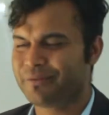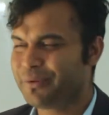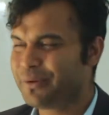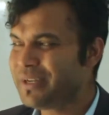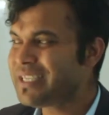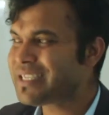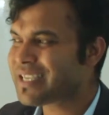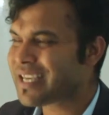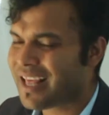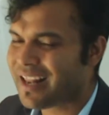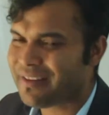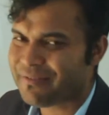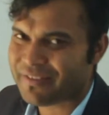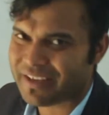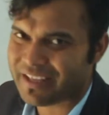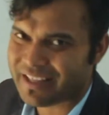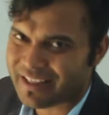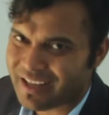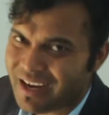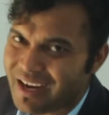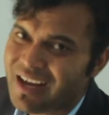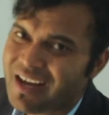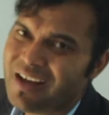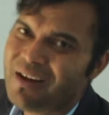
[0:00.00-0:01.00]
Which help
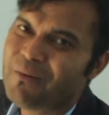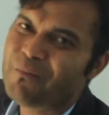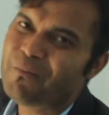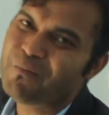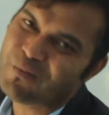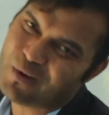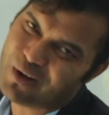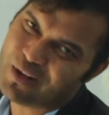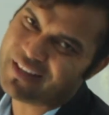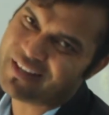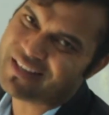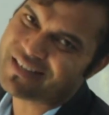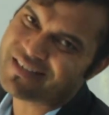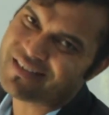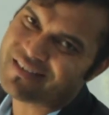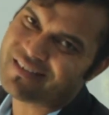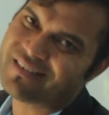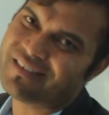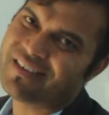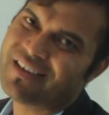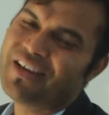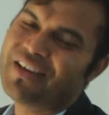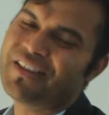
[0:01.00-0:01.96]
in the pollination.